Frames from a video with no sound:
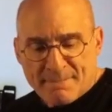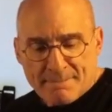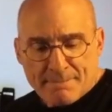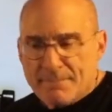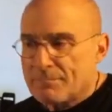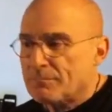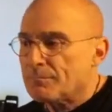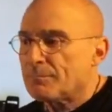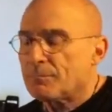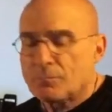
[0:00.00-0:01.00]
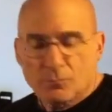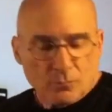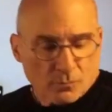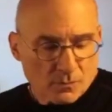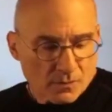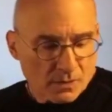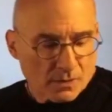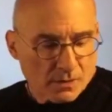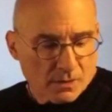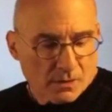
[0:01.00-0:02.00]

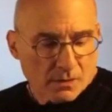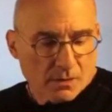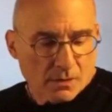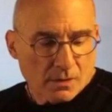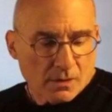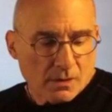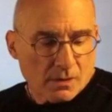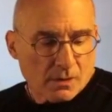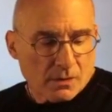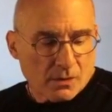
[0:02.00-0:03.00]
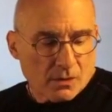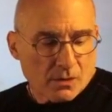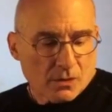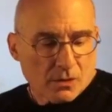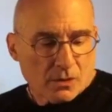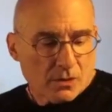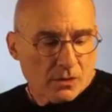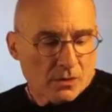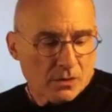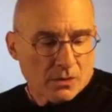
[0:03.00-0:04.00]

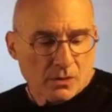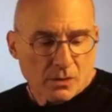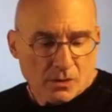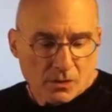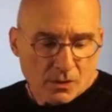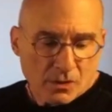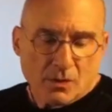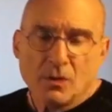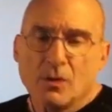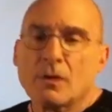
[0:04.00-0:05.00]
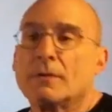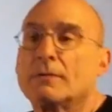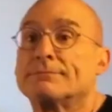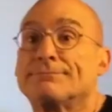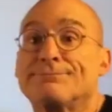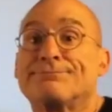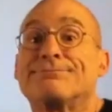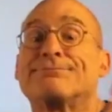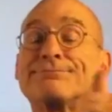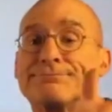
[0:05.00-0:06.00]

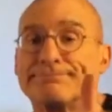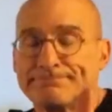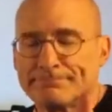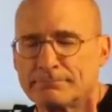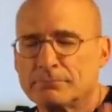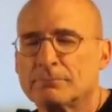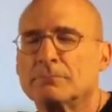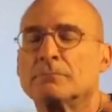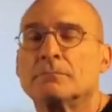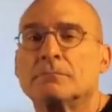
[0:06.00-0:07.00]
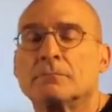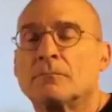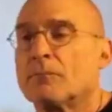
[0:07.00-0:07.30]
The person shown says nothing.